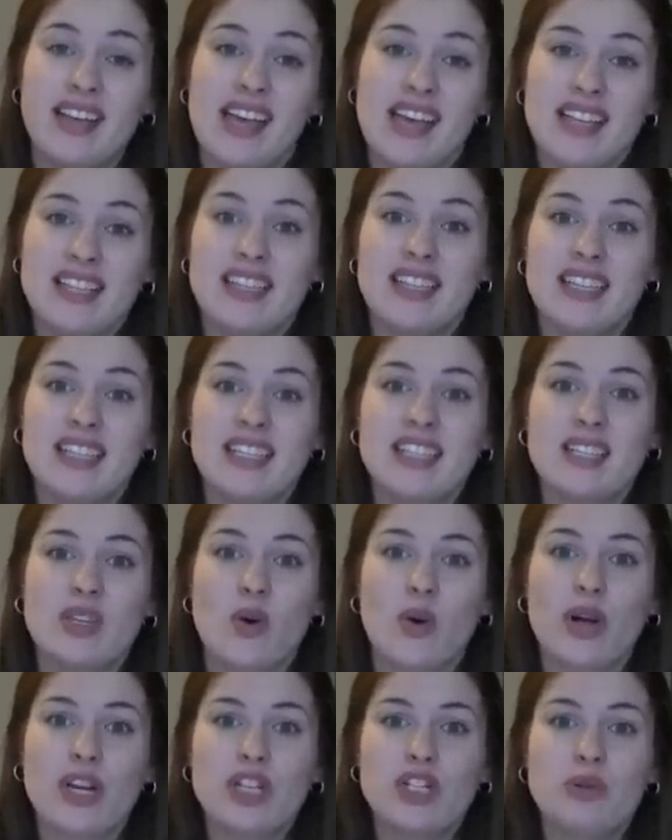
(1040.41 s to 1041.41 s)
If this is
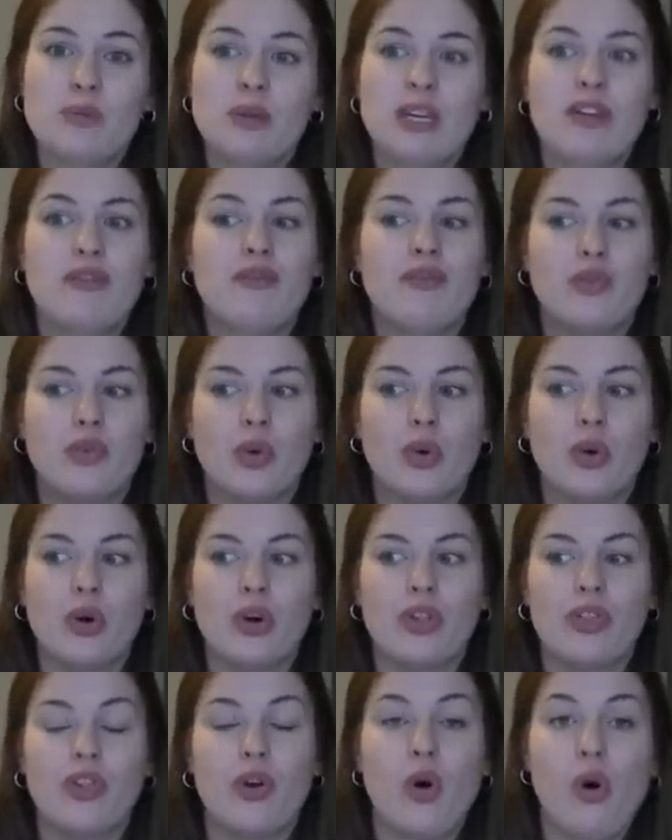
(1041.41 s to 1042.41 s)
going to be
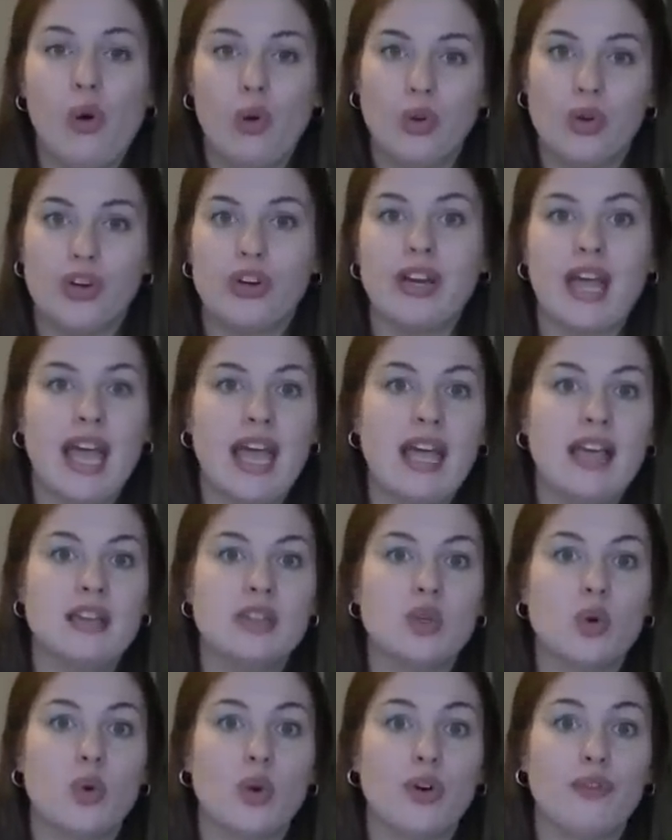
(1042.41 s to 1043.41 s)
for the colder
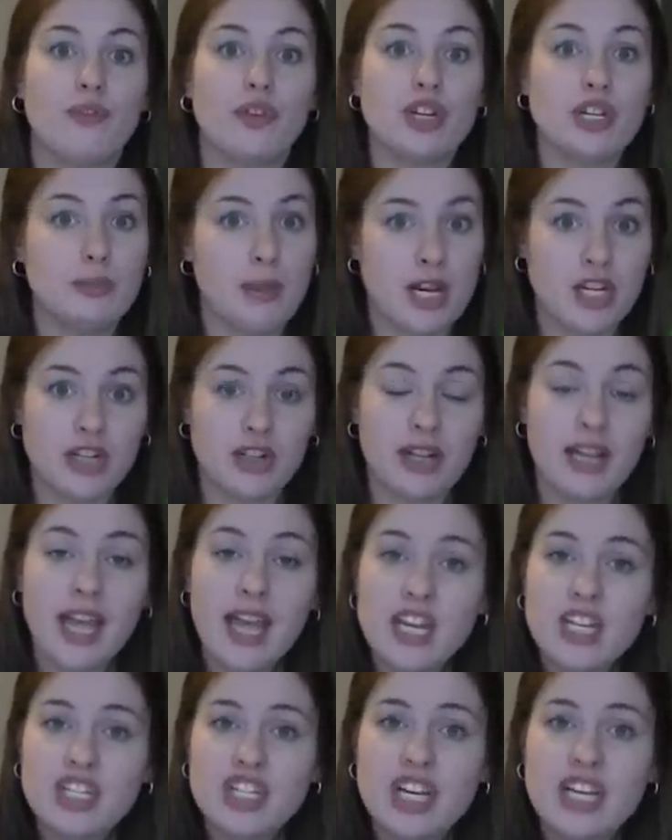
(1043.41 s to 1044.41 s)
days or for special
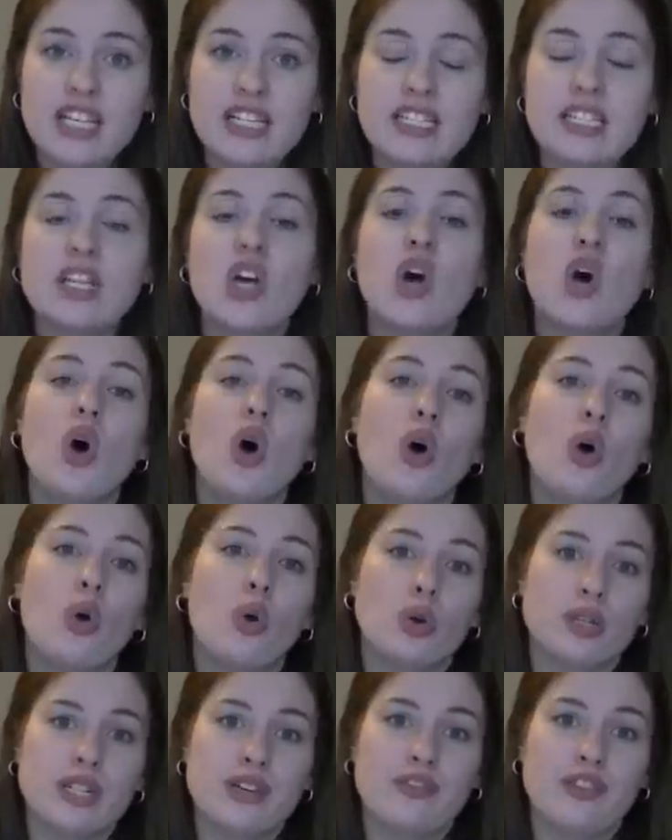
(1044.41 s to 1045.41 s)
occasions
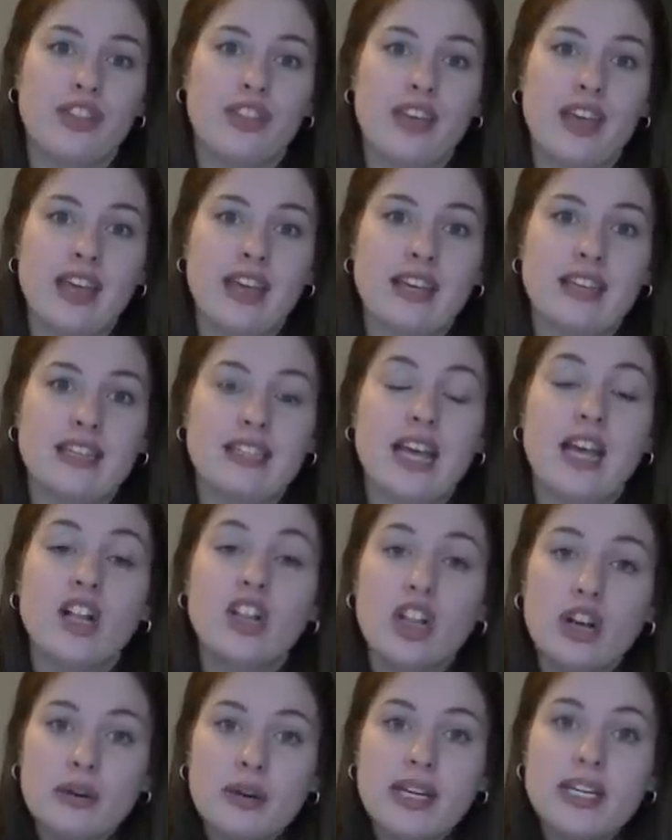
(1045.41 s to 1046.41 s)
or different things. And
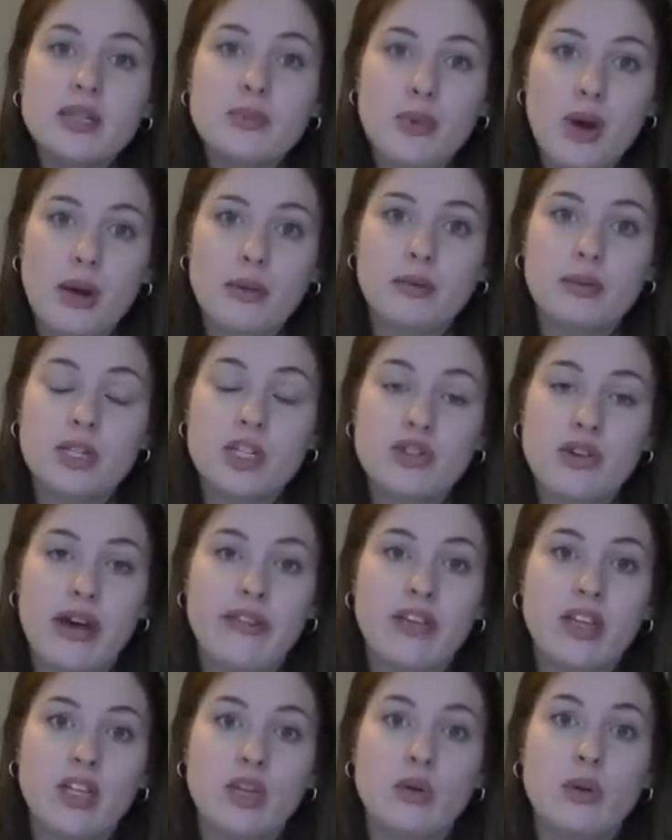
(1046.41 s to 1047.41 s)
Chloe is probably
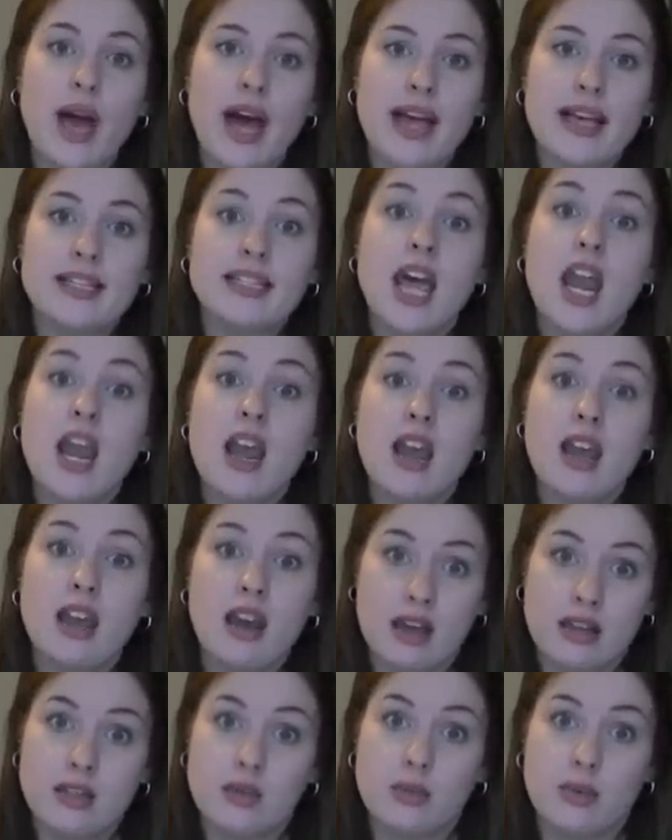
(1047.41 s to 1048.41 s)
driving you guys
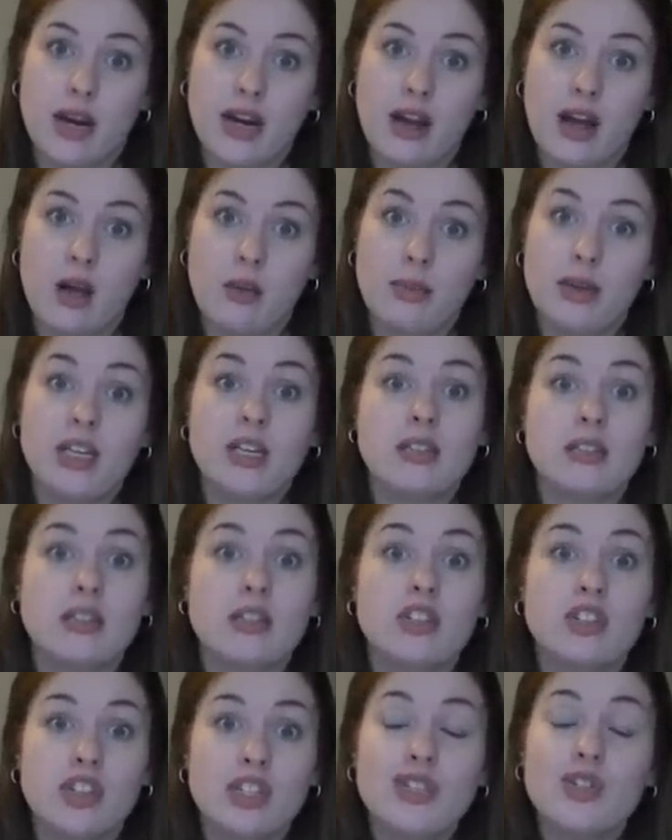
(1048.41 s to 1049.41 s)
nuts right now because
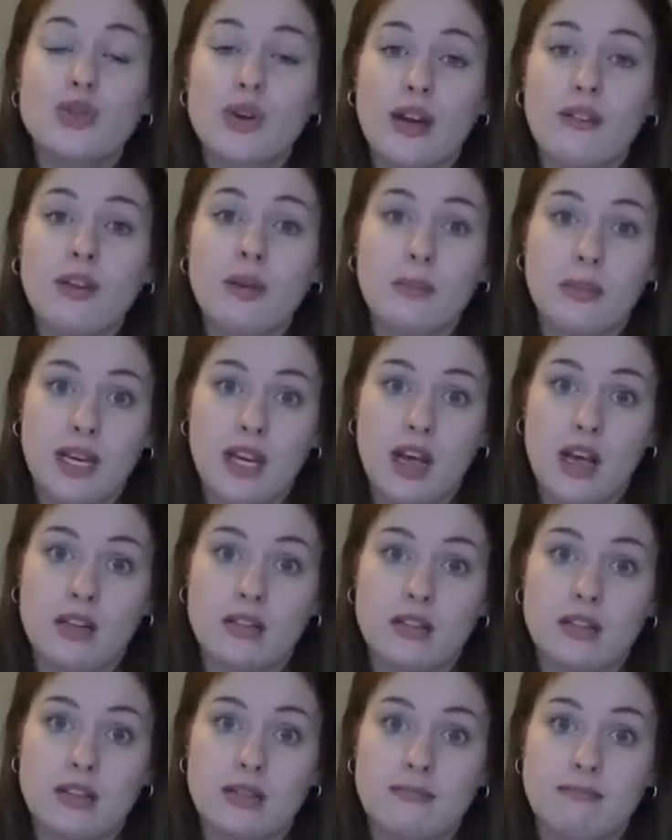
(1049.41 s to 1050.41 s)
she's driving me
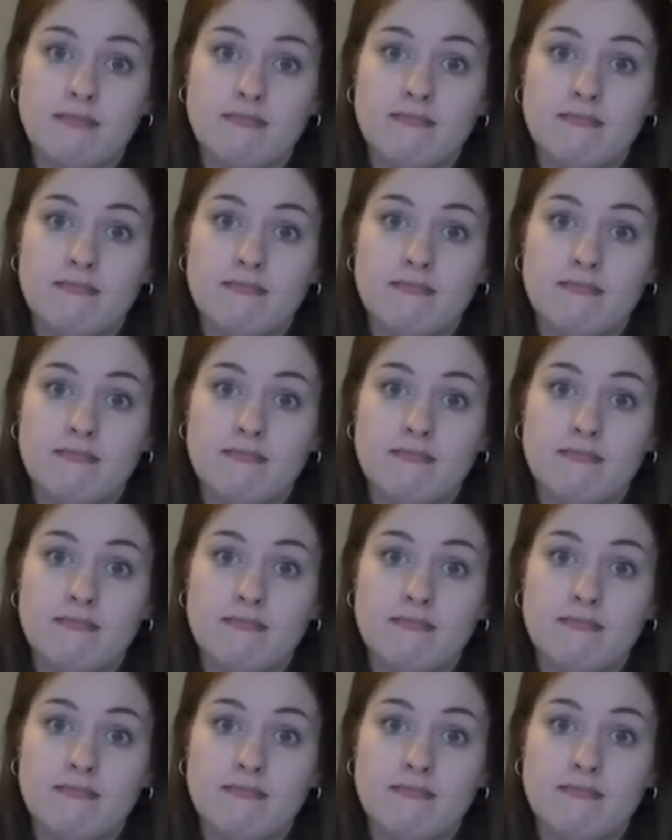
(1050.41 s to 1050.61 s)
nuts.